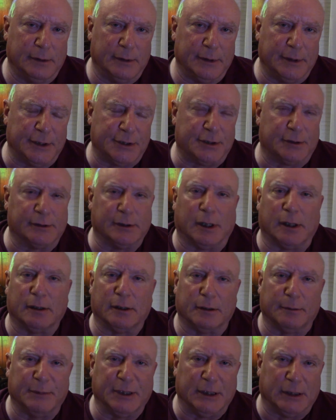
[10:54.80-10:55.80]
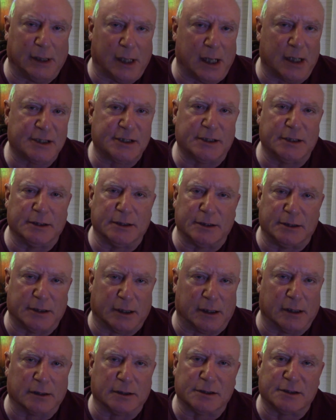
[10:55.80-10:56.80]
that you're not going to be lost in the
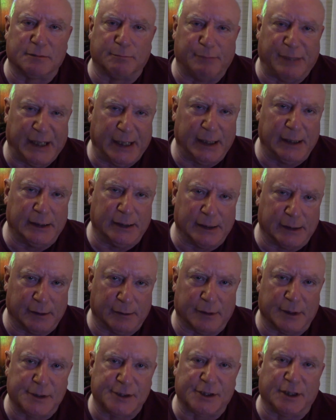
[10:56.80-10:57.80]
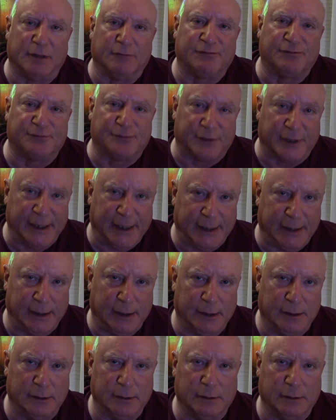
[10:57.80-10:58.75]
darkness of pagan ignorance, afraid